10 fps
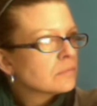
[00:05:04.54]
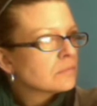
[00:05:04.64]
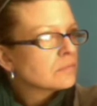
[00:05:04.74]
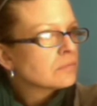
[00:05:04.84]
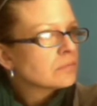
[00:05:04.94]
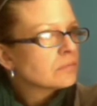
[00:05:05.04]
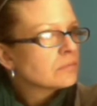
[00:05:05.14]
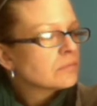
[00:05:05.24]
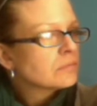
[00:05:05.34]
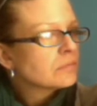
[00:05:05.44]

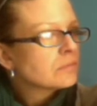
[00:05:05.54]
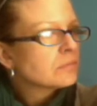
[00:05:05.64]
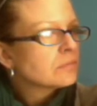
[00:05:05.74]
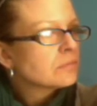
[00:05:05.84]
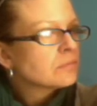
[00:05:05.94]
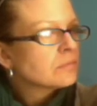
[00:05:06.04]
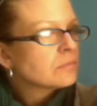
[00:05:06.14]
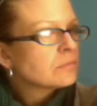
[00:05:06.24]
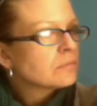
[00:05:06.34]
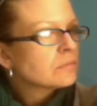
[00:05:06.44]

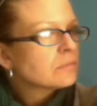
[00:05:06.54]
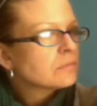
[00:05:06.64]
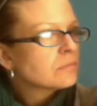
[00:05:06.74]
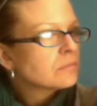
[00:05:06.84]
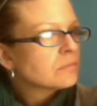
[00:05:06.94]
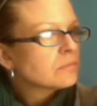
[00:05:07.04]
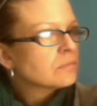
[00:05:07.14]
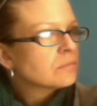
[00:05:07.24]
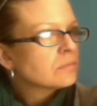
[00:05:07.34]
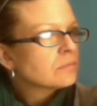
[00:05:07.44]

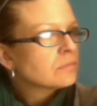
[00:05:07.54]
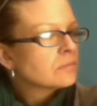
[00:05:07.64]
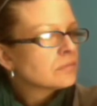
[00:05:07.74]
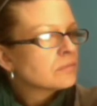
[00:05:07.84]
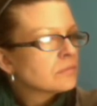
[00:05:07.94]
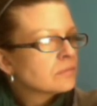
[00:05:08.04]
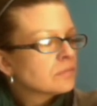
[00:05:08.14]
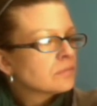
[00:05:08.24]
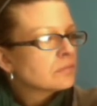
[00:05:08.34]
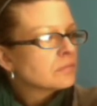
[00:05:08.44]
(not speaking)